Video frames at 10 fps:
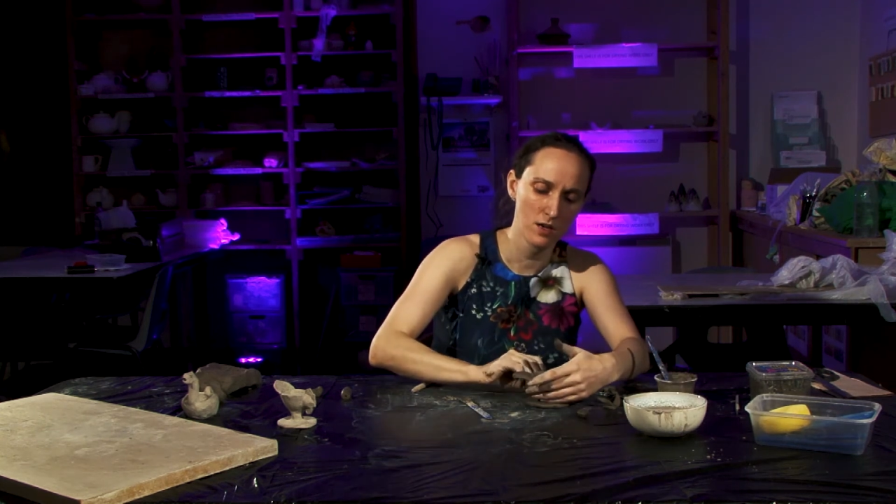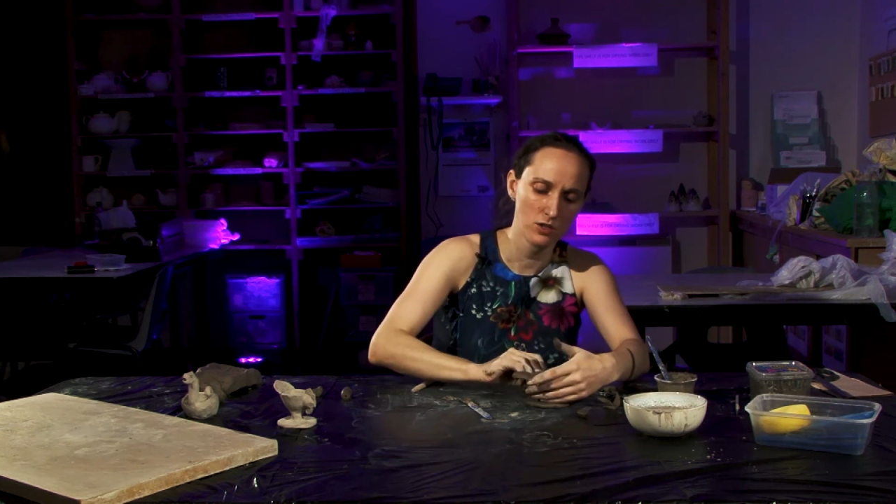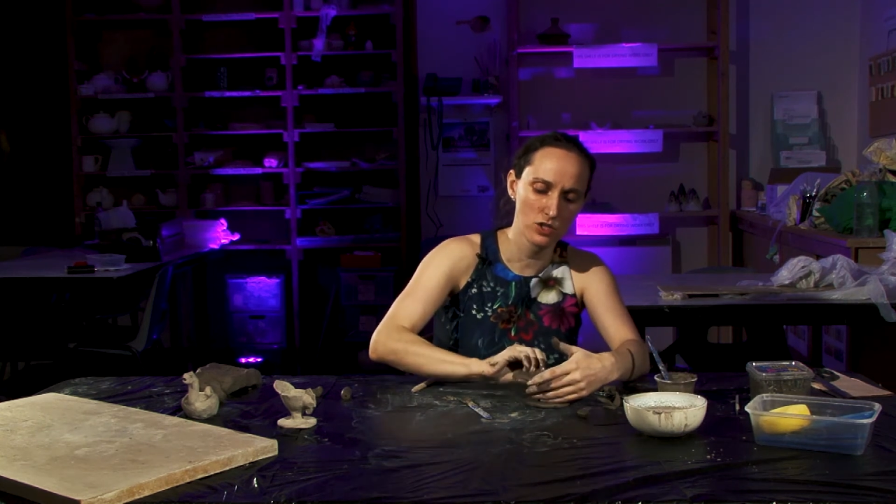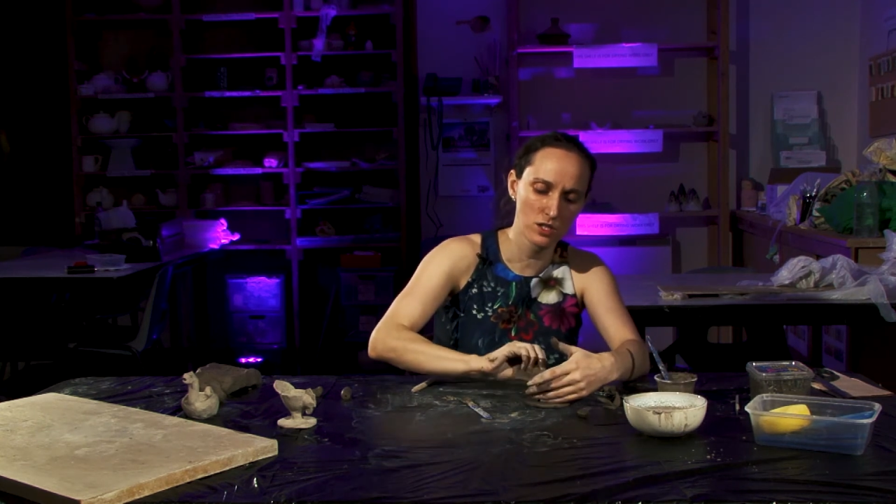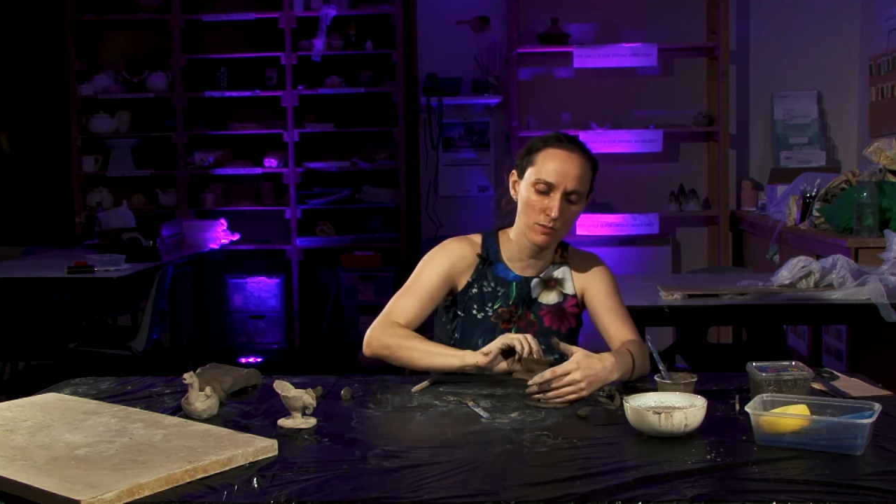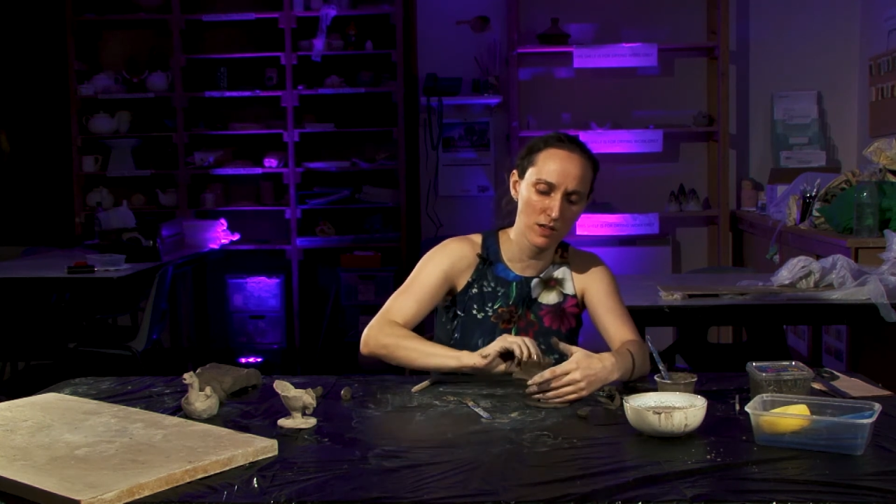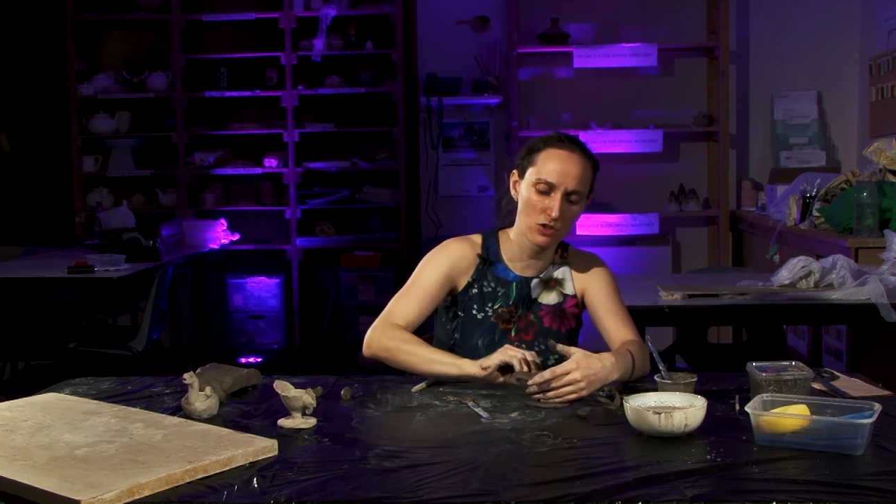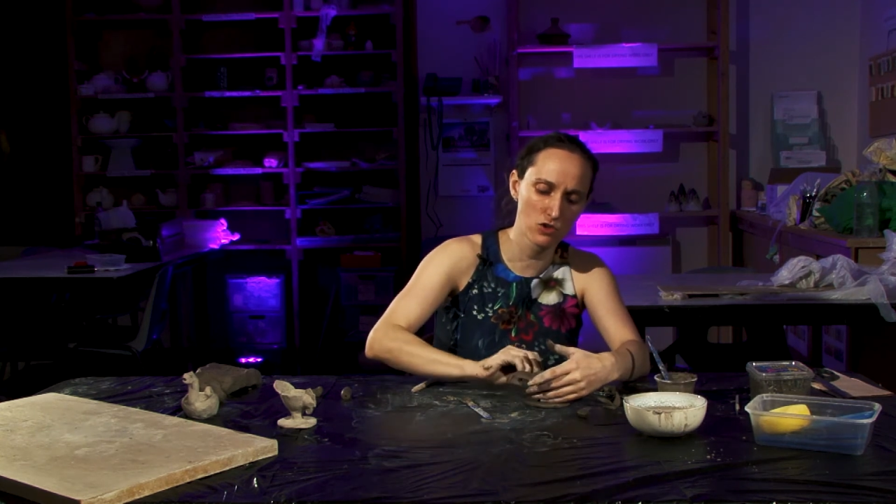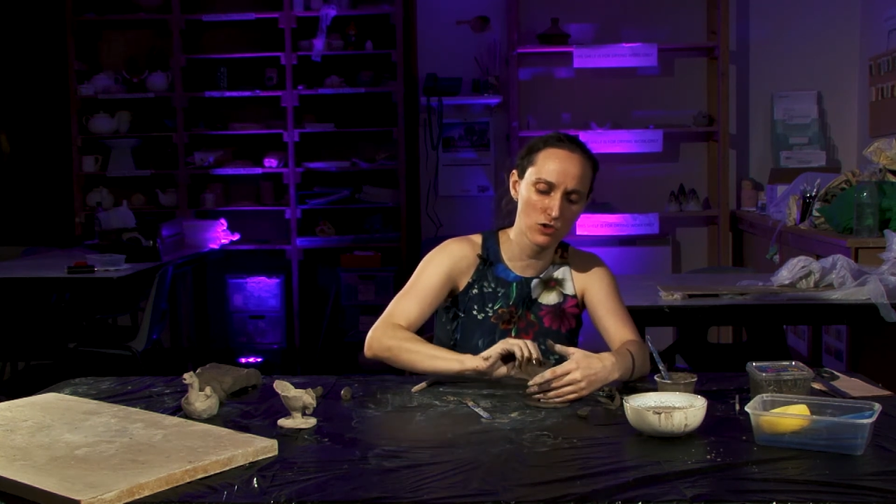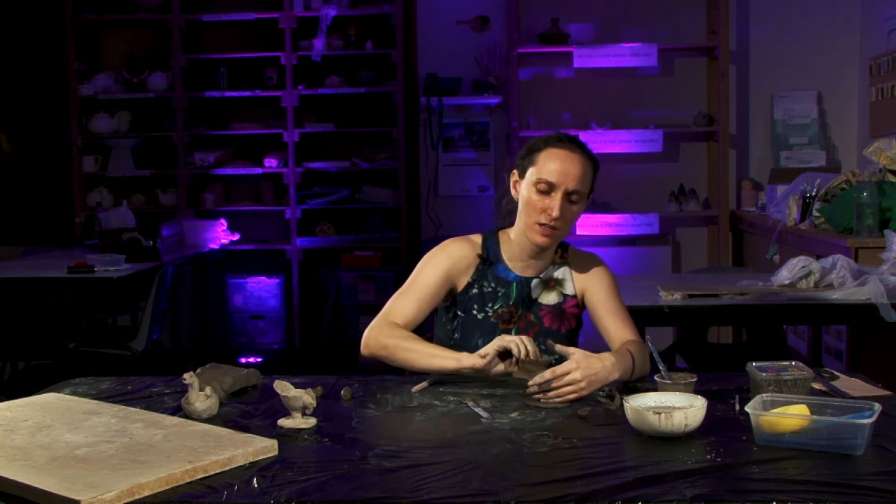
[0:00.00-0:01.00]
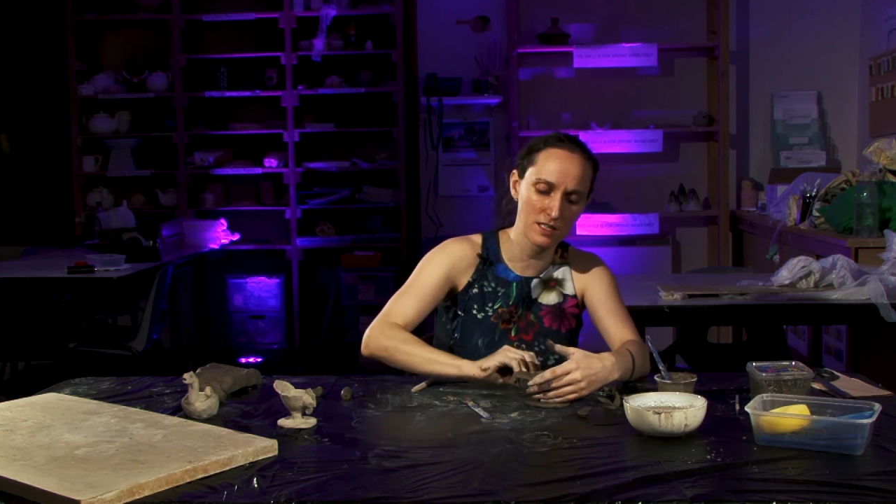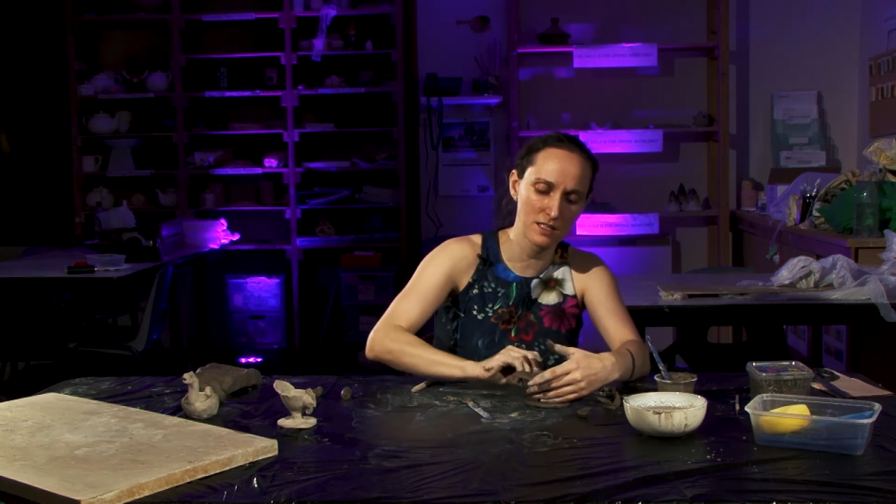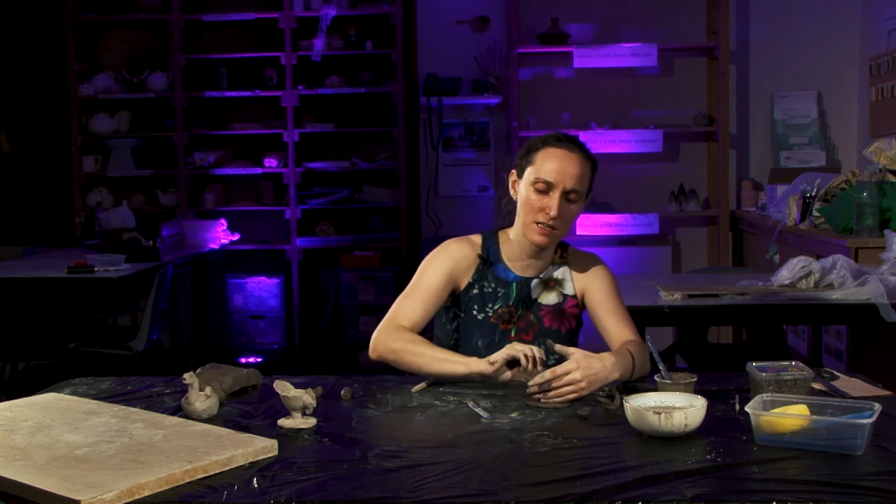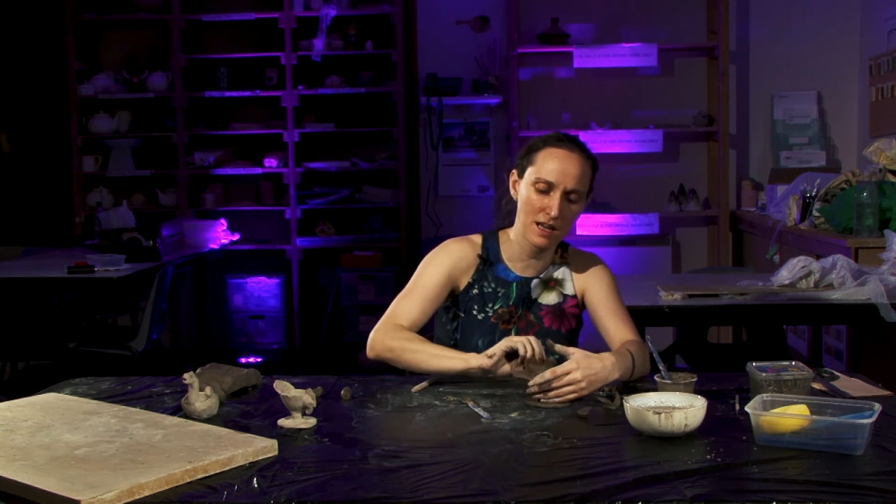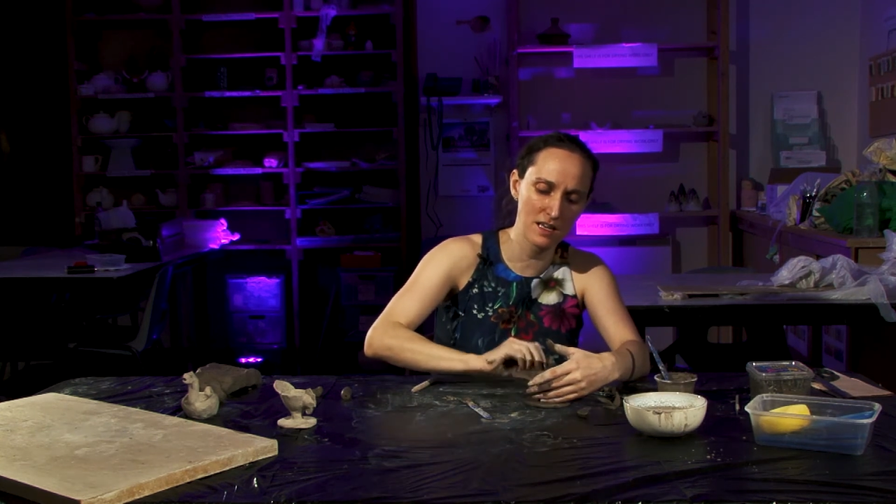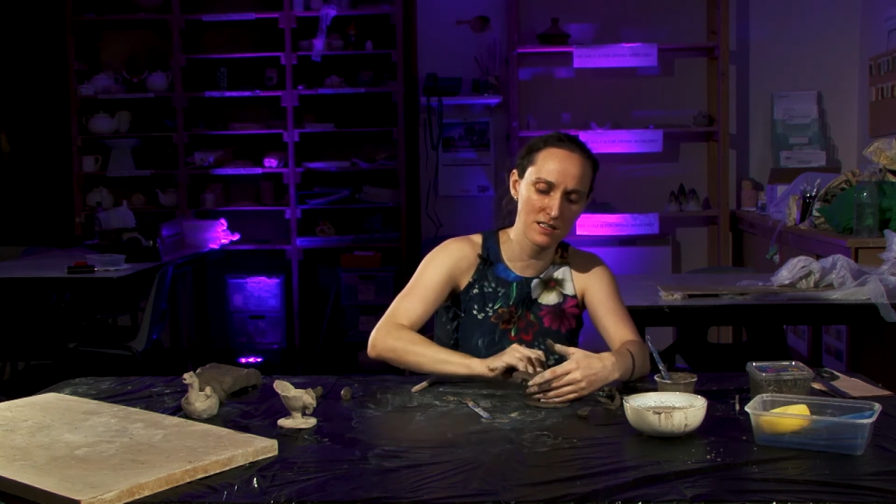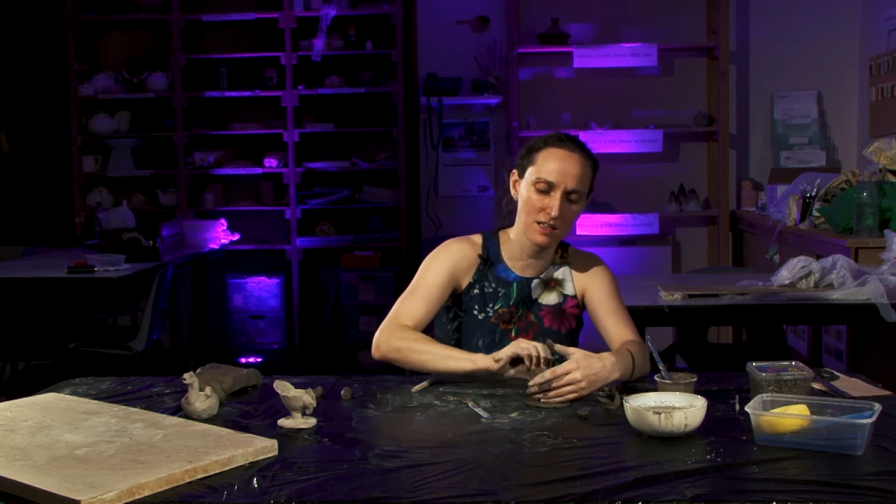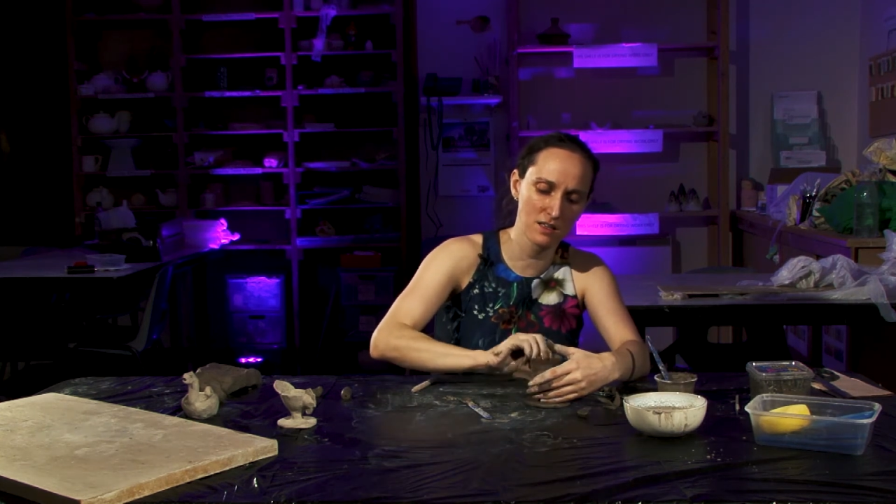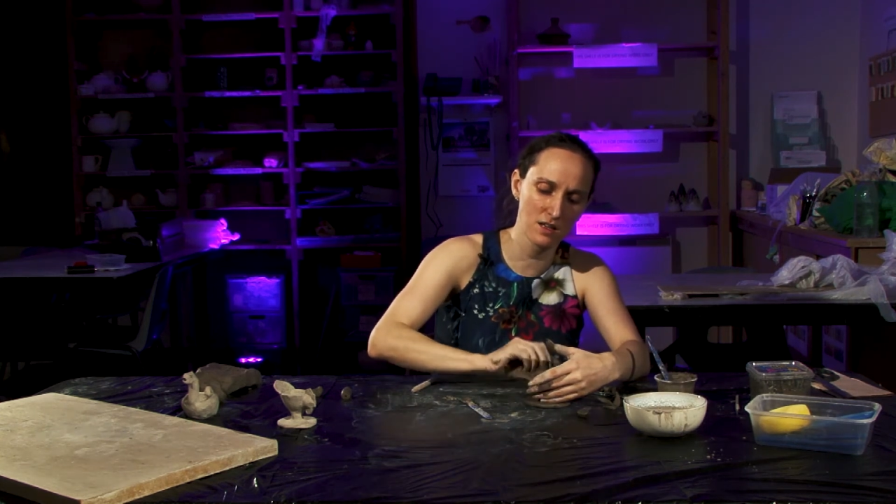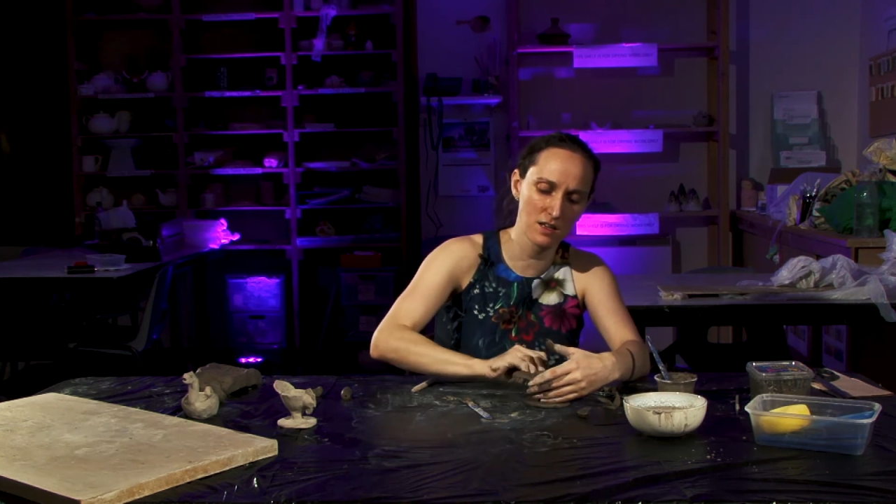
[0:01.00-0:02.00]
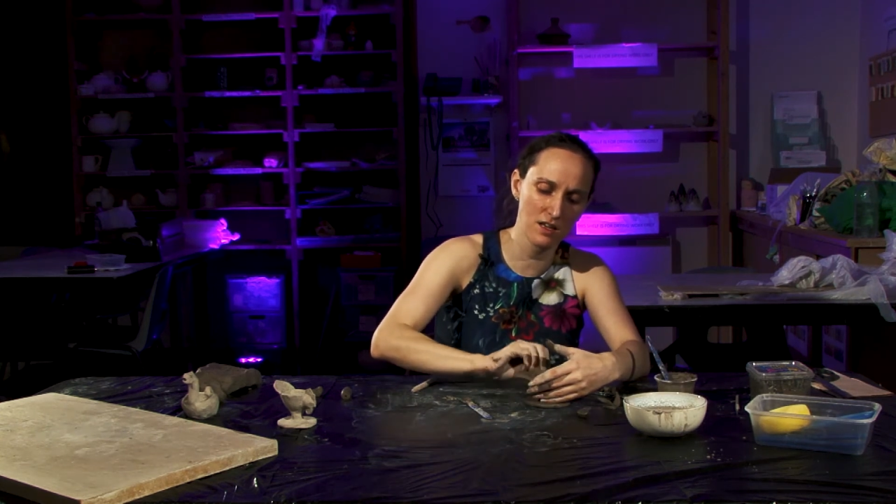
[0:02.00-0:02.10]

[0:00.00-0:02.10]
just to make sure it's nice and